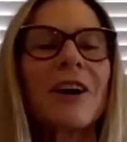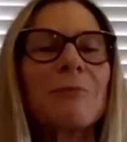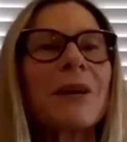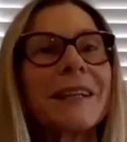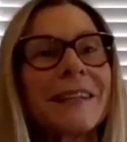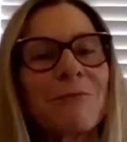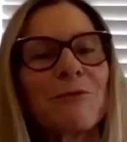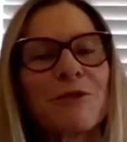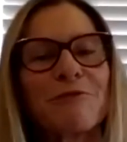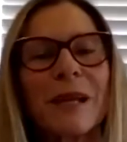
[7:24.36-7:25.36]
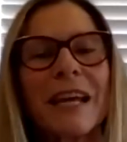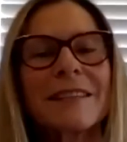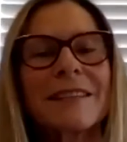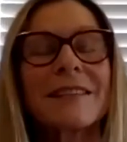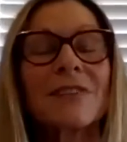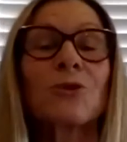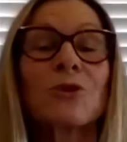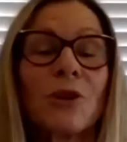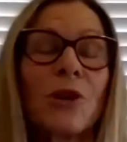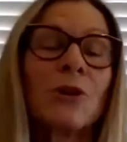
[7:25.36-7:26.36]
find me in a number of places, and
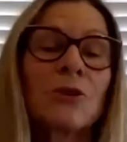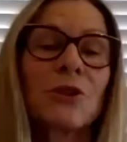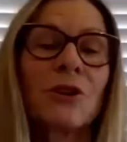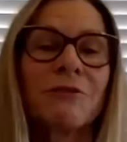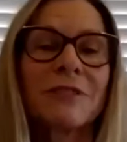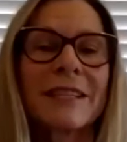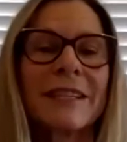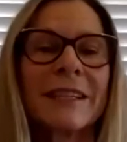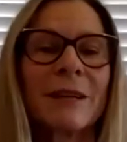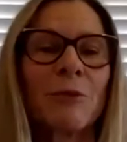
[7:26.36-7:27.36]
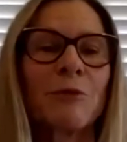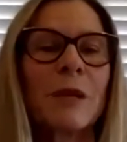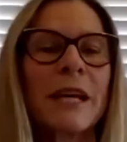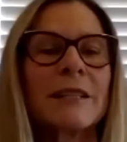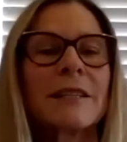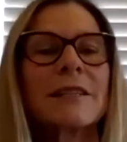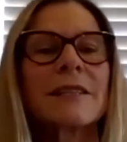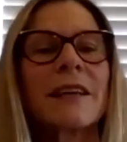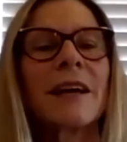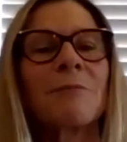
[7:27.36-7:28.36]
also ALTA obviously in a number of places.
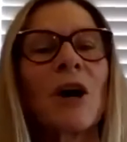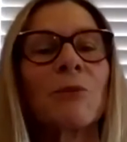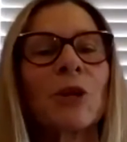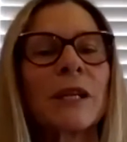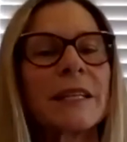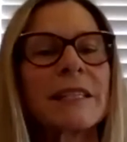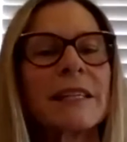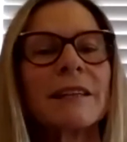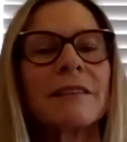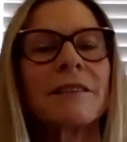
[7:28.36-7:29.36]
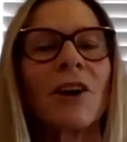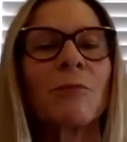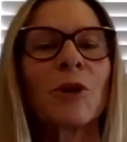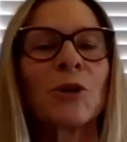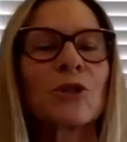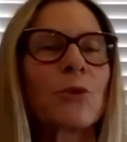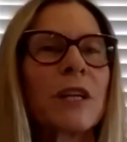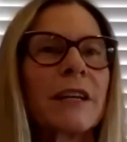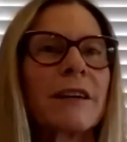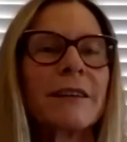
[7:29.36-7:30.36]
I'm on LinkedIn, I'm on
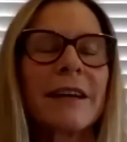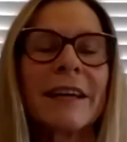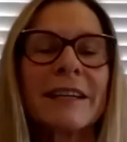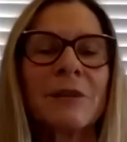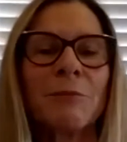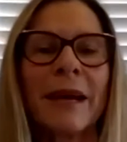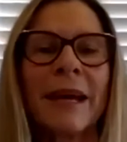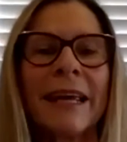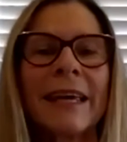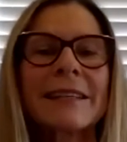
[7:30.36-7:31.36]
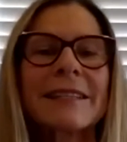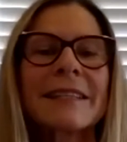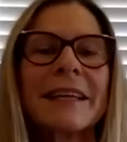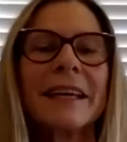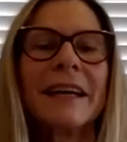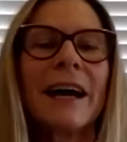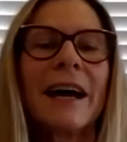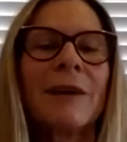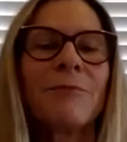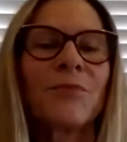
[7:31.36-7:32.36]
Twitter, @InMailX.
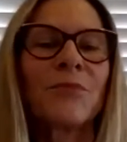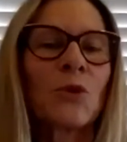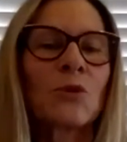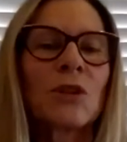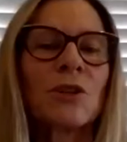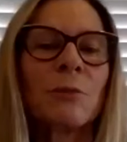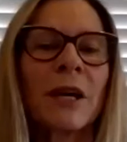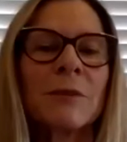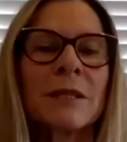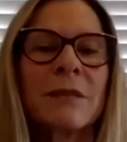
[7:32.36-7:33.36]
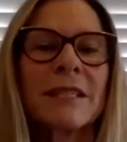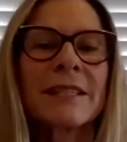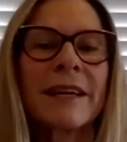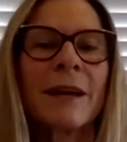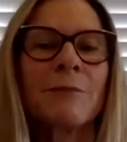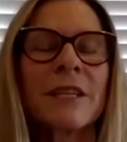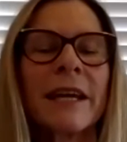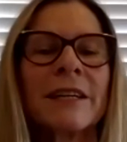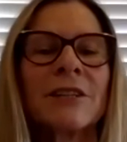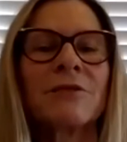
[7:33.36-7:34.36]
Also you'll be able to stay
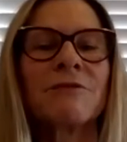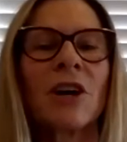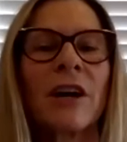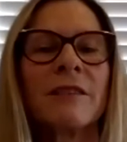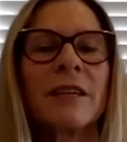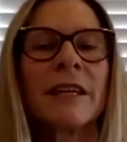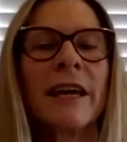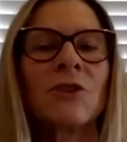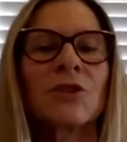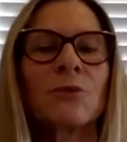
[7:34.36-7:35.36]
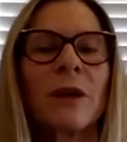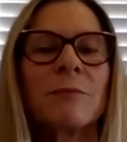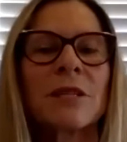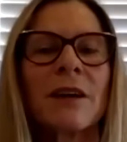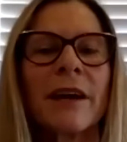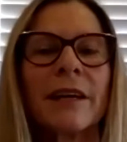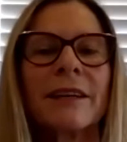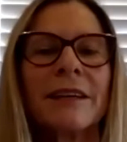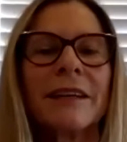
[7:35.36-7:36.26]
updated via the ALTA website,